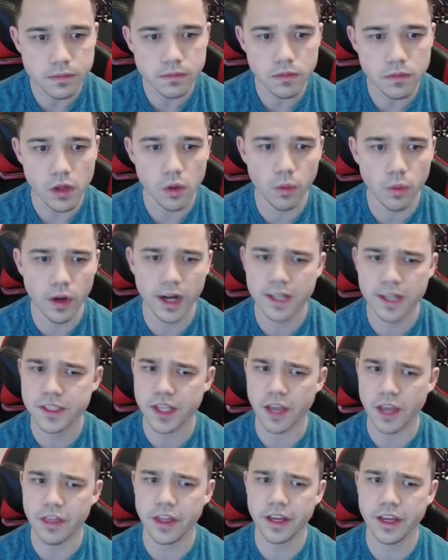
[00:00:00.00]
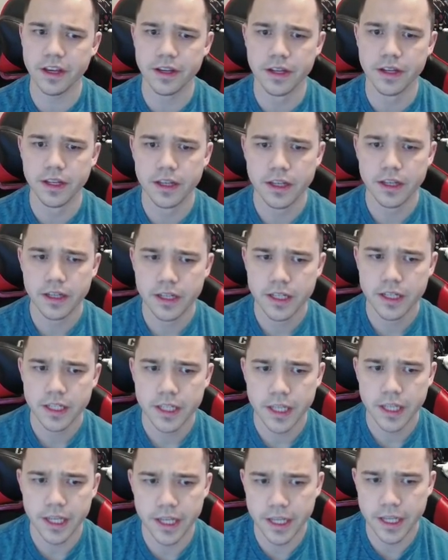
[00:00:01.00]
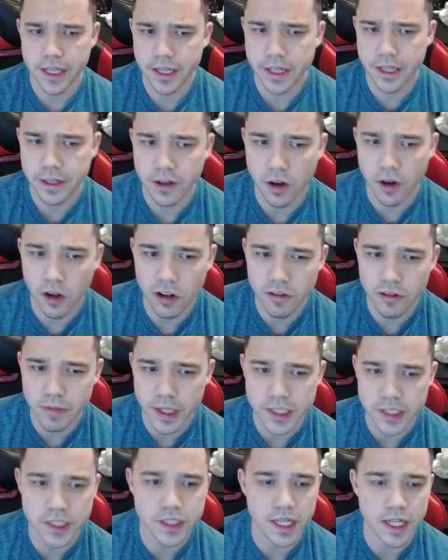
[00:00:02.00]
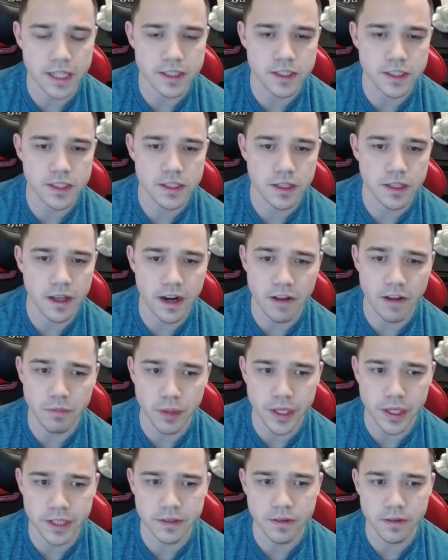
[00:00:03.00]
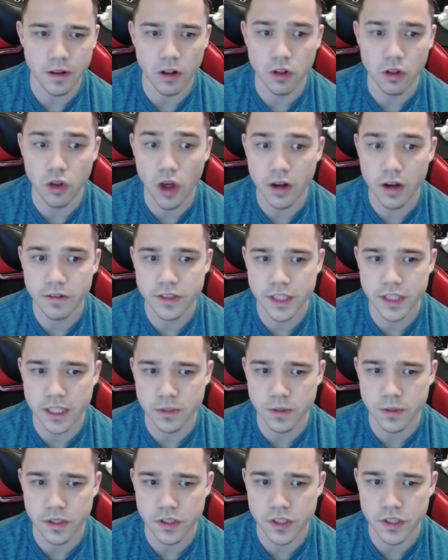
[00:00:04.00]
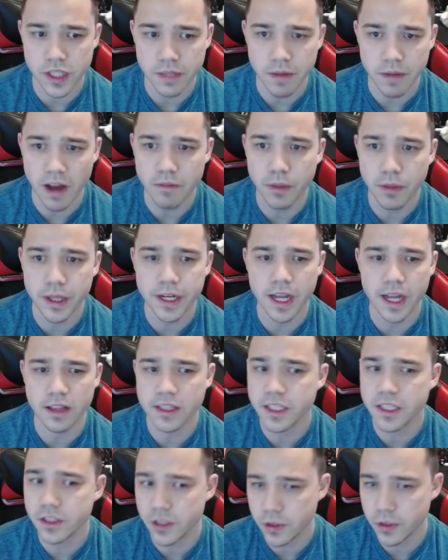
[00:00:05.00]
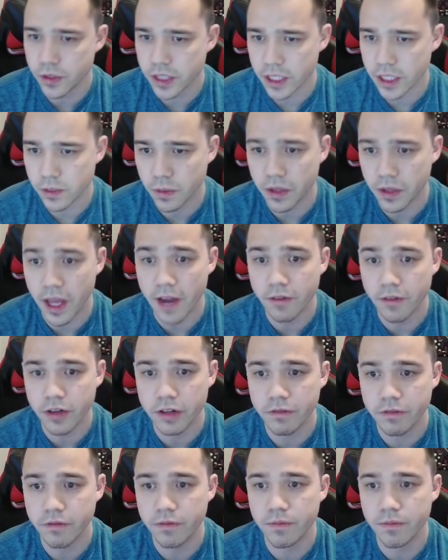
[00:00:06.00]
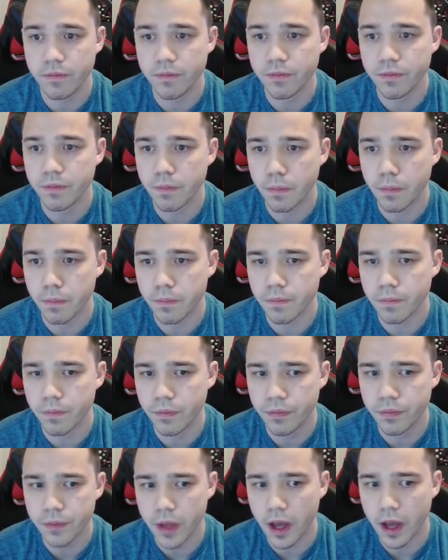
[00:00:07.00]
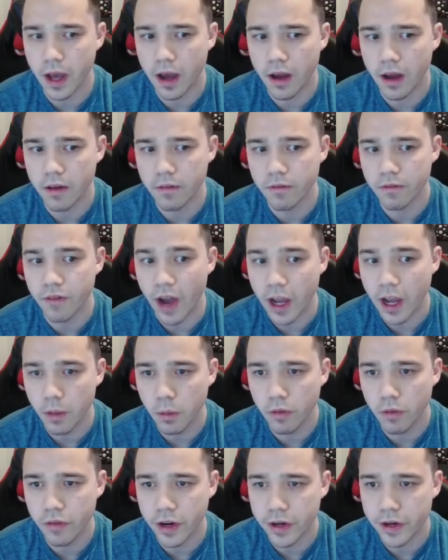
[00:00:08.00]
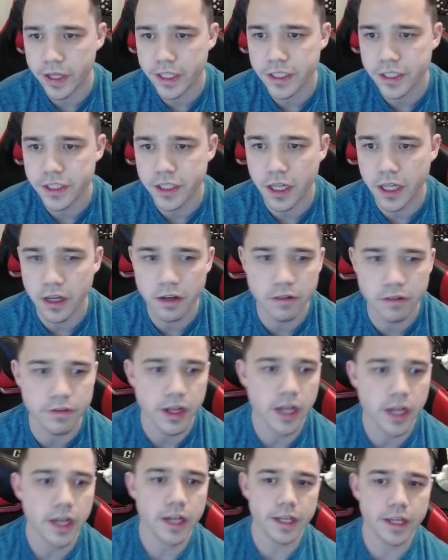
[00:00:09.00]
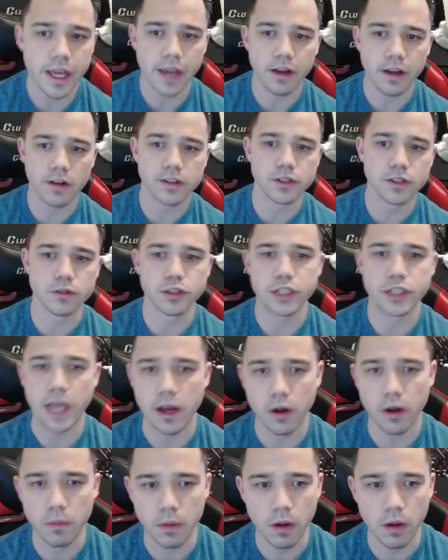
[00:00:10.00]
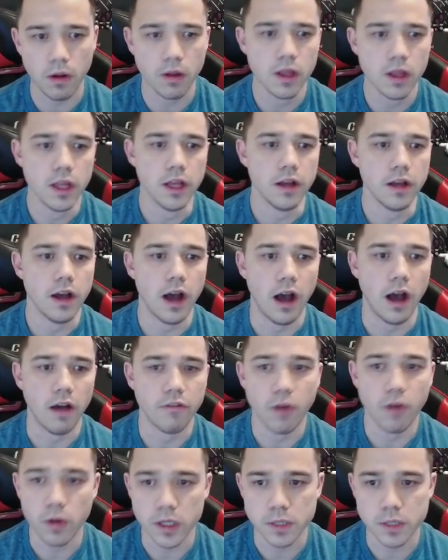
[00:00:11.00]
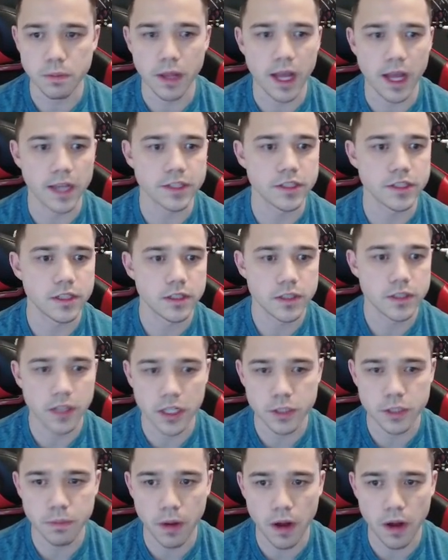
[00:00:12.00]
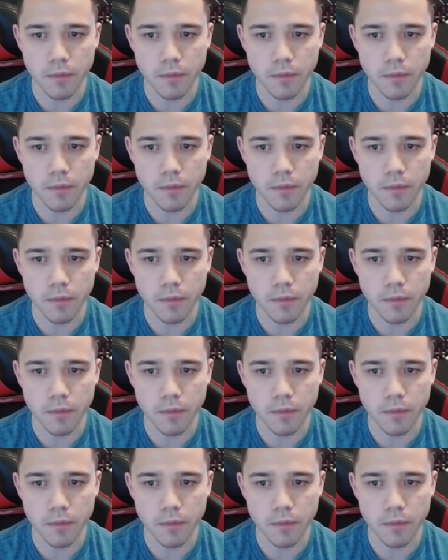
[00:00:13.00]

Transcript: Whereas I think in all of my sets, and I've played a lot of sets with this team, I've played at least 2 sets with every viable variant of Gengar, so Shadow Ball, Focus Blast, Sludge Bomb